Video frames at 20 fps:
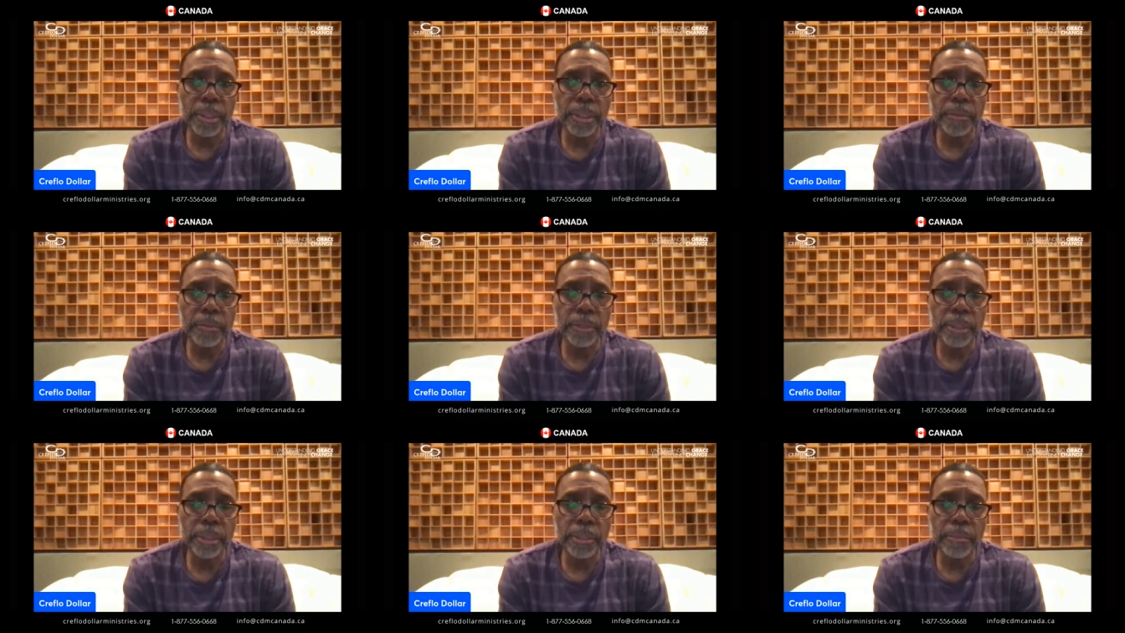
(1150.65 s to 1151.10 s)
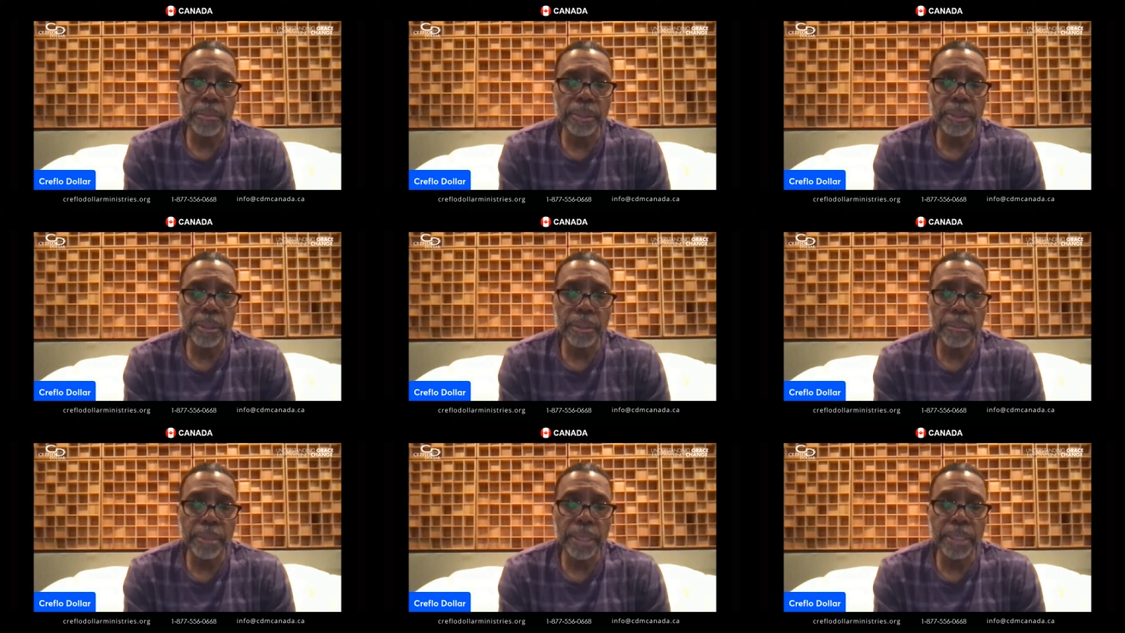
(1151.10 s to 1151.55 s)
it's going to be
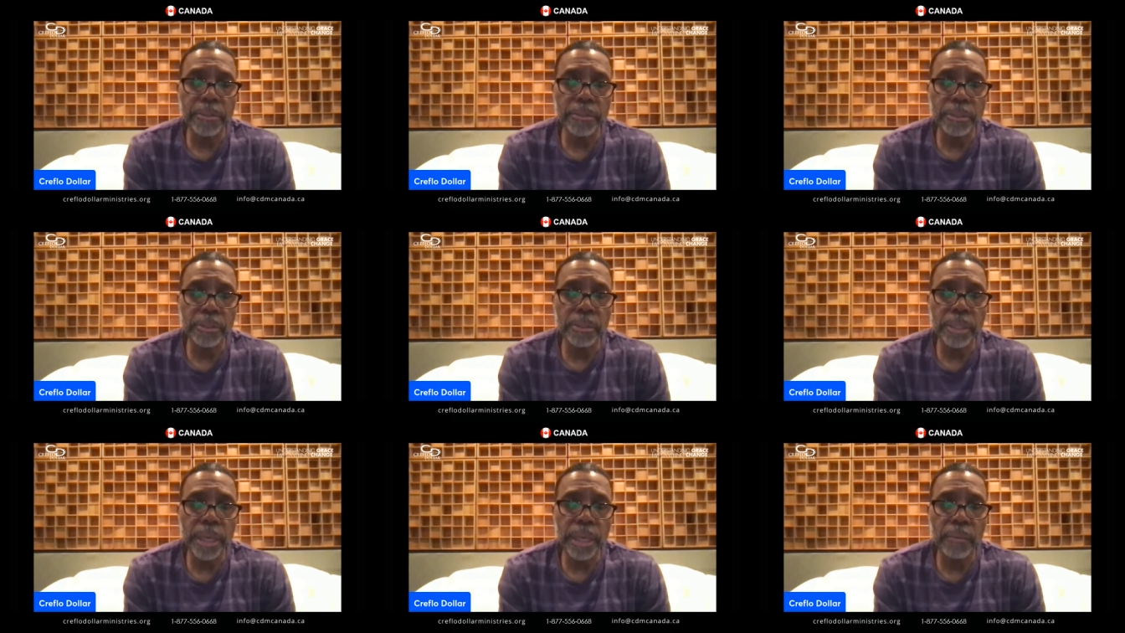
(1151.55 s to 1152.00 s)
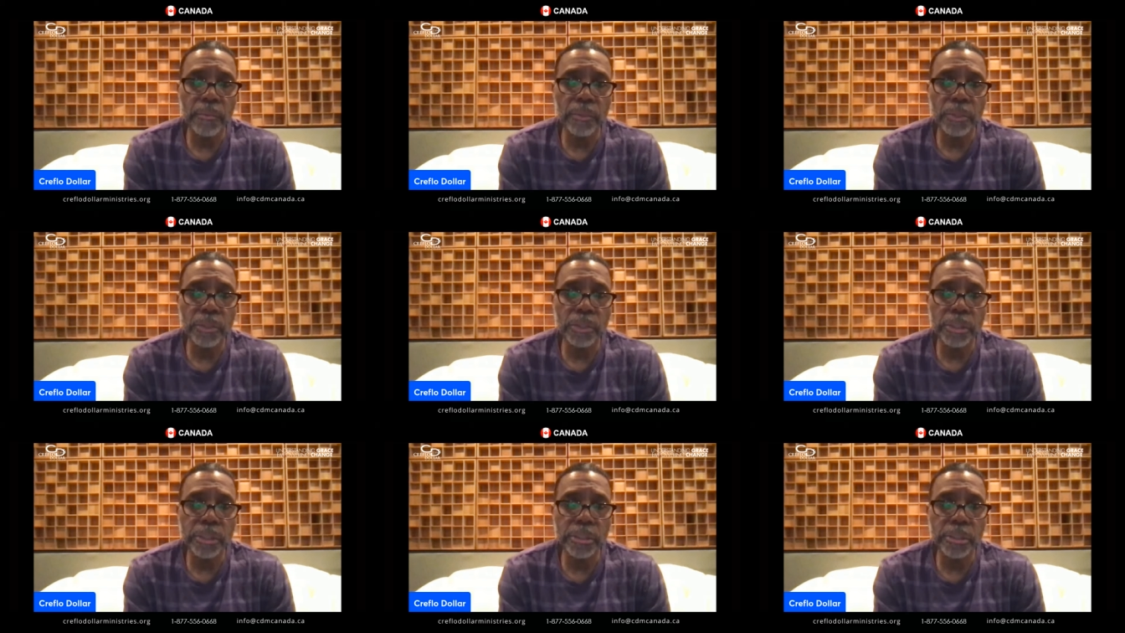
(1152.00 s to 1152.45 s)
an amazing time
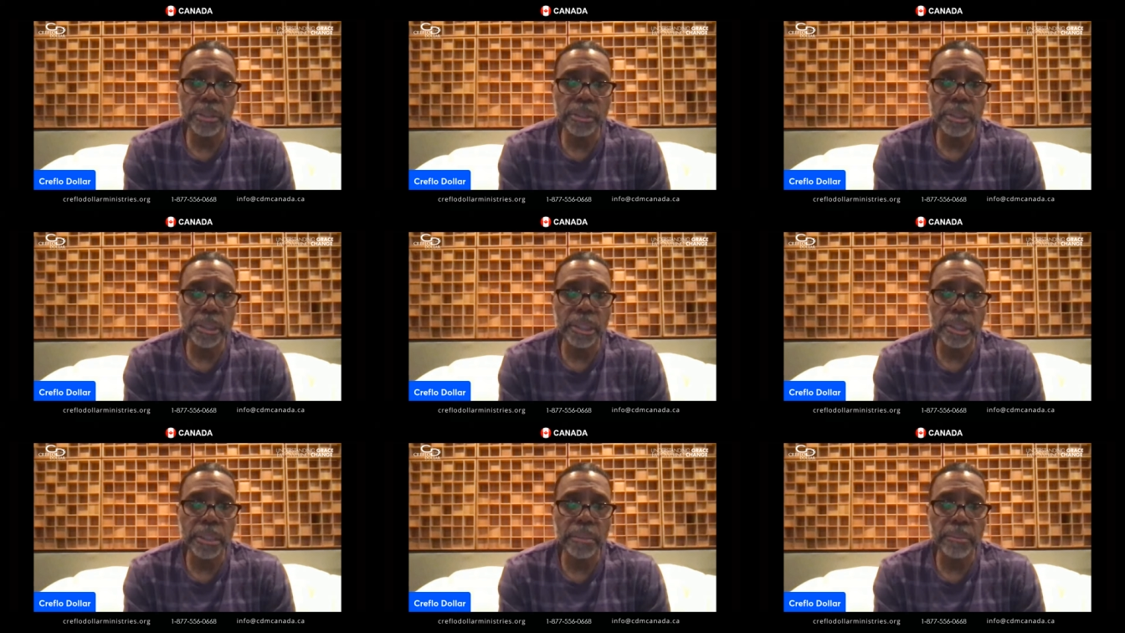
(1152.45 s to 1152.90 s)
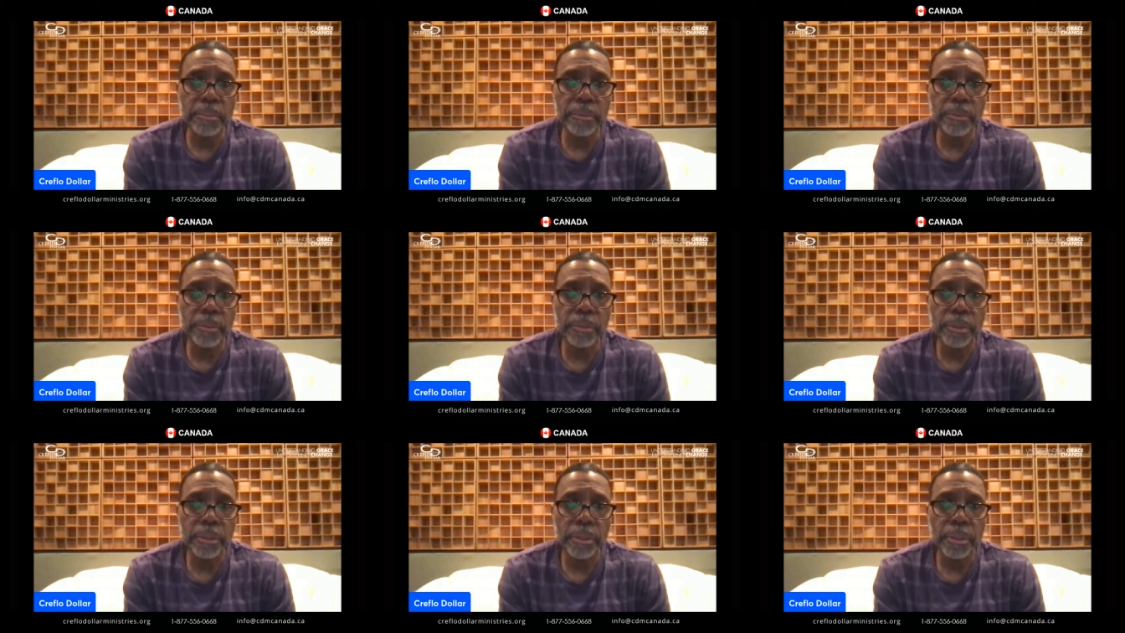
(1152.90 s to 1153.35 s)
when Jesus
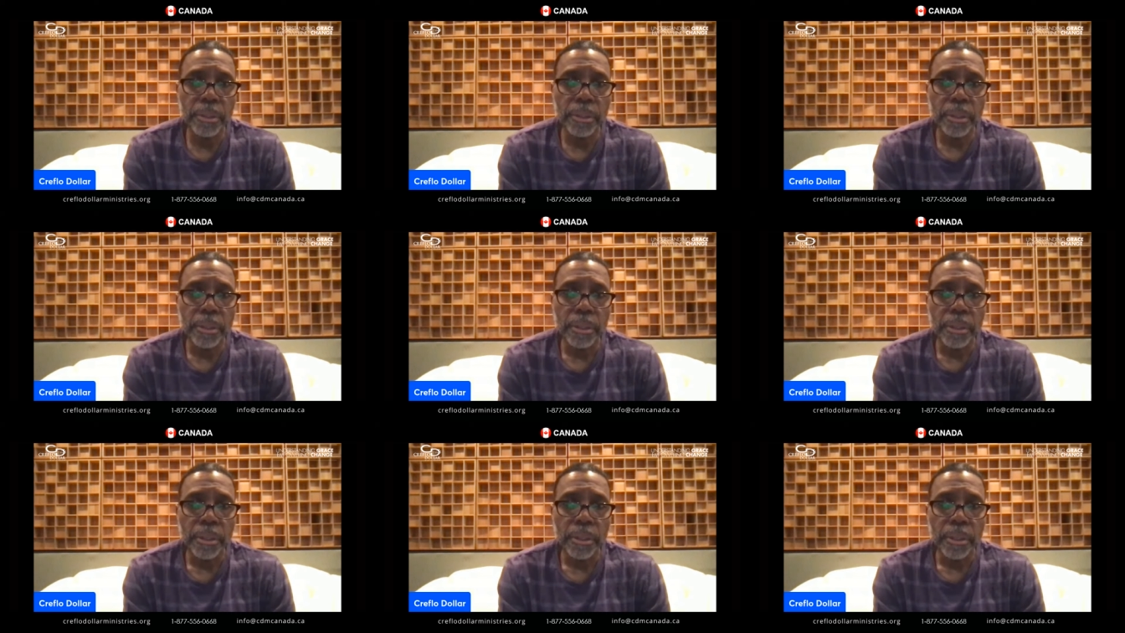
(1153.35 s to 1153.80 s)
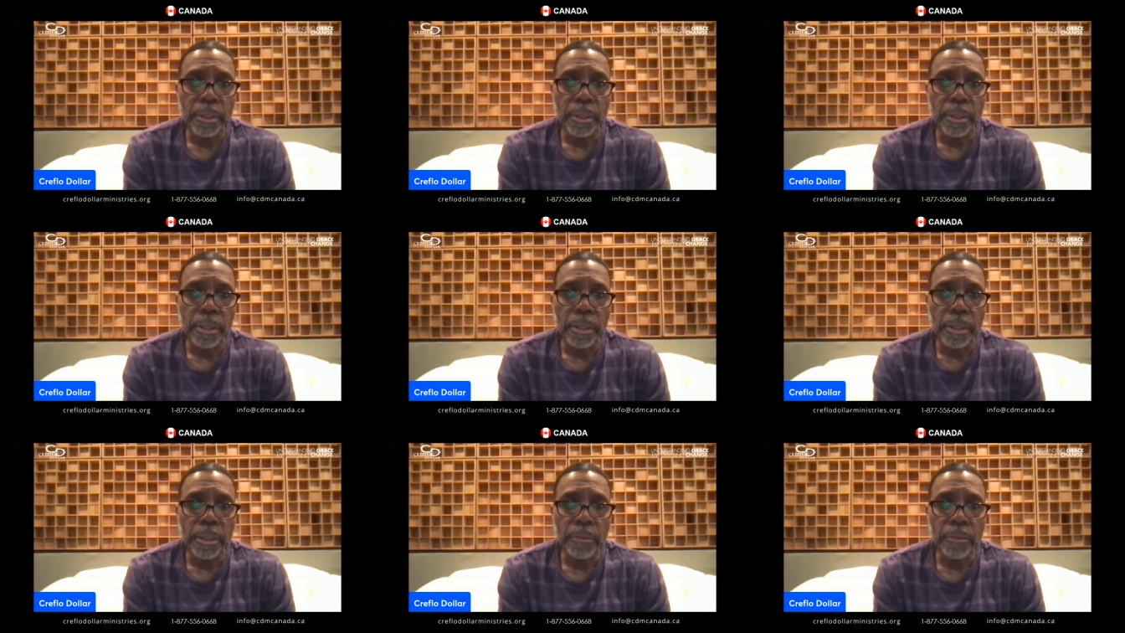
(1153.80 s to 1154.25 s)
comes.
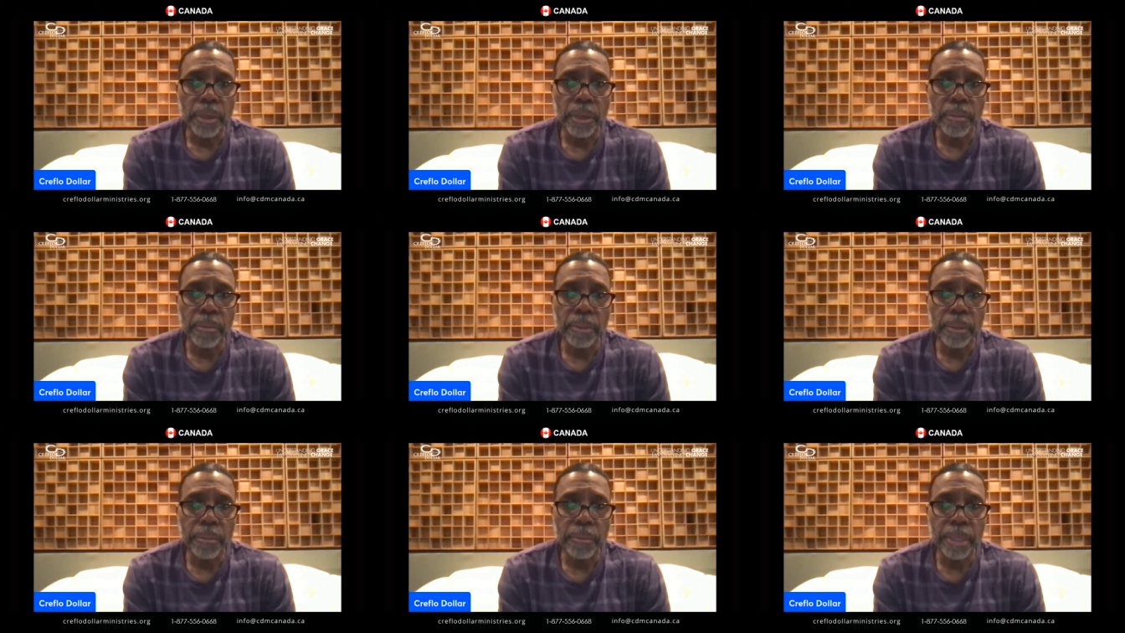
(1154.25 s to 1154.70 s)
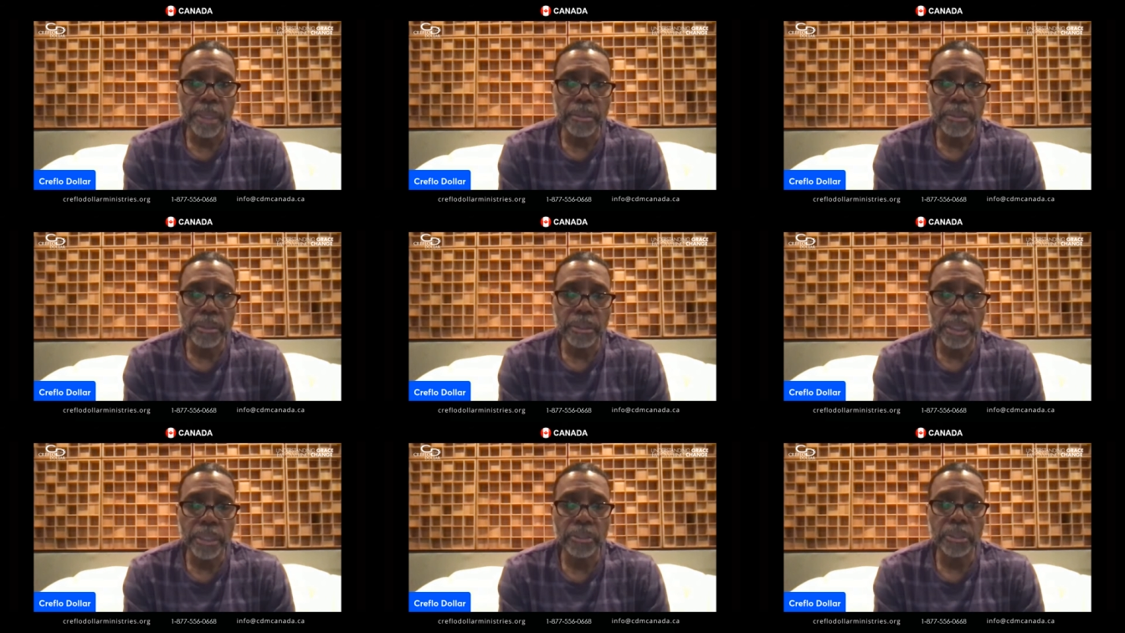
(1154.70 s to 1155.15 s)
It's going to be
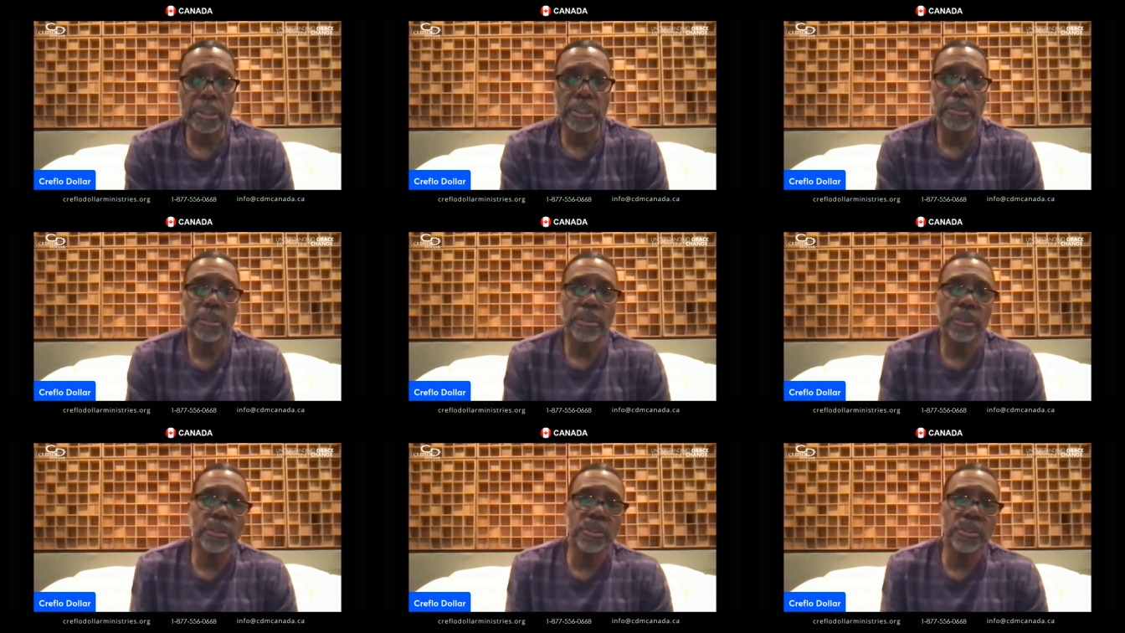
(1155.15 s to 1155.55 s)
amazing time. See,